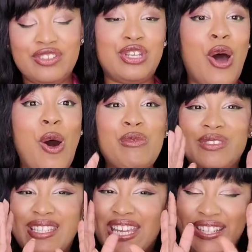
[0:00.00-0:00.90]

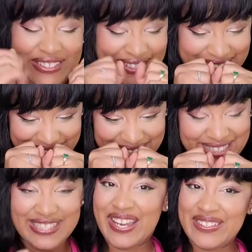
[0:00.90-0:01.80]
don't
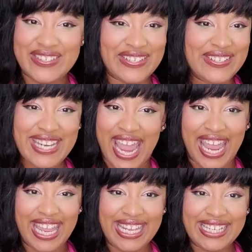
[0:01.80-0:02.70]
do
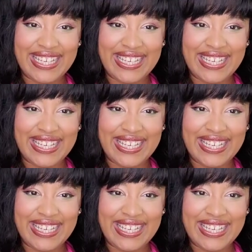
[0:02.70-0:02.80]
that.